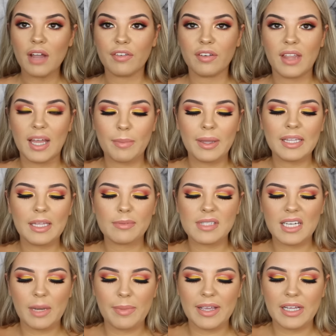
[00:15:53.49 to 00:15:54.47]
I feel like my lips
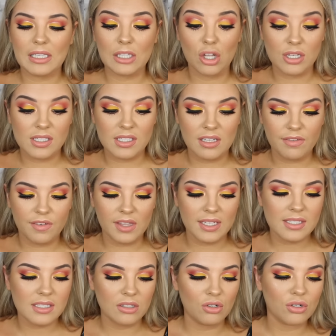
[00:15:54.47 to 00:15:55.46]
need to be glossy for
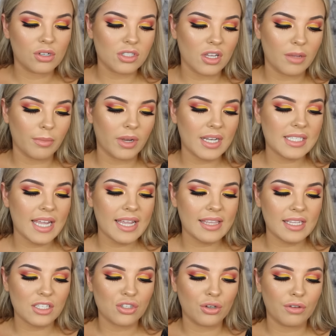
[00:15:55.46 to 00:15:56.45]
this look, so I'm going to
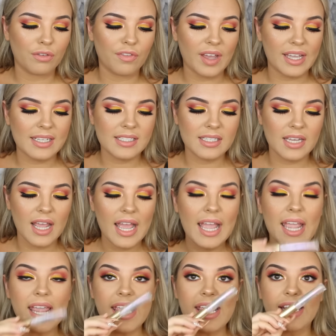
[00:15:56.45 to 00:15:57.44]
take the Too Faced
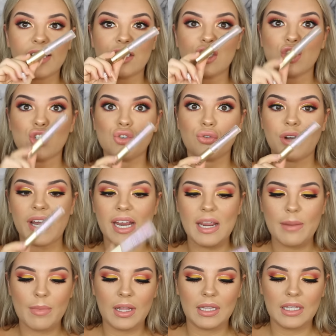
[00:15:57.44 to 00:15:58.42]

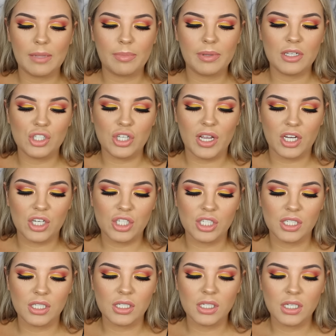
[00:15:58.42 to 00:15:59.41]
Extreme Lip
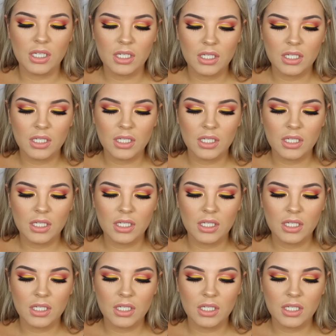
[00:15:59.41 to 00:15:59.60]
Injection.